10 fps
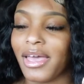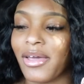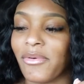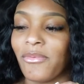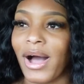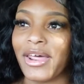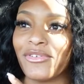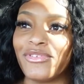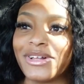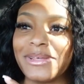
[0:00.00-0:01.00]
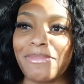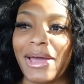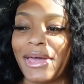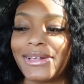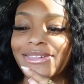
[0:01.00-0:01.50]
and why the fuck did
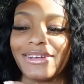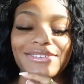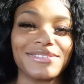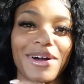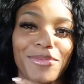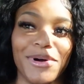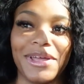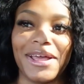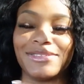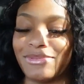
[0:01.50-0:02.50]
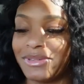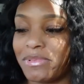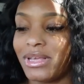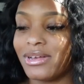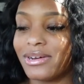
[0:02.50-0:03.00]
my gas like just come on as we speak